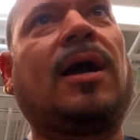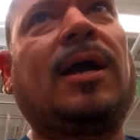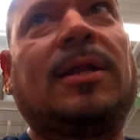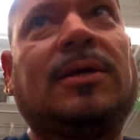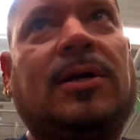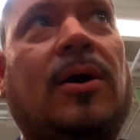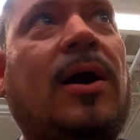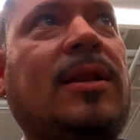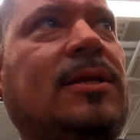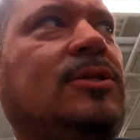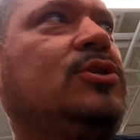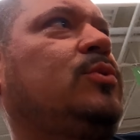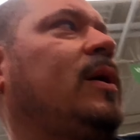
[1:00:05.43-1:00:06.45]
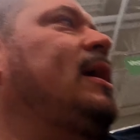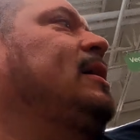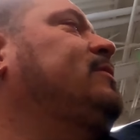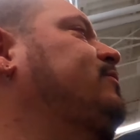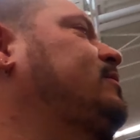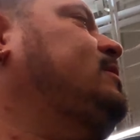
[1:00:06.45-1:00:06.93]
I gotta go. I need two
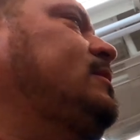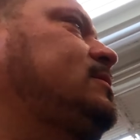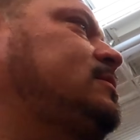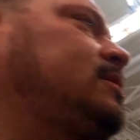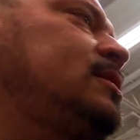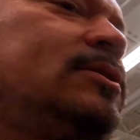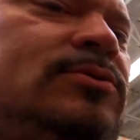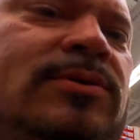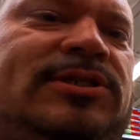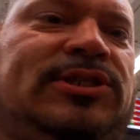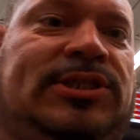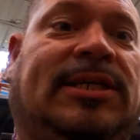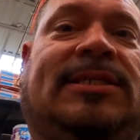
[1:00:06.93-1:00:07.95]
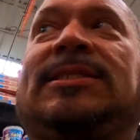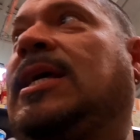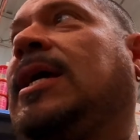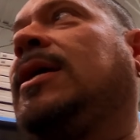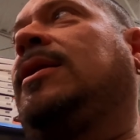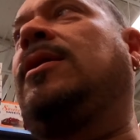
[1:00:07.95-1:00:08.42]
hands for this. That's what she
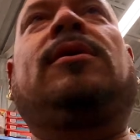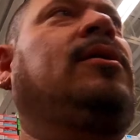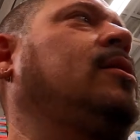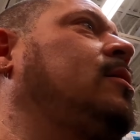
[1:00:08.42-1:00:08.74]
said.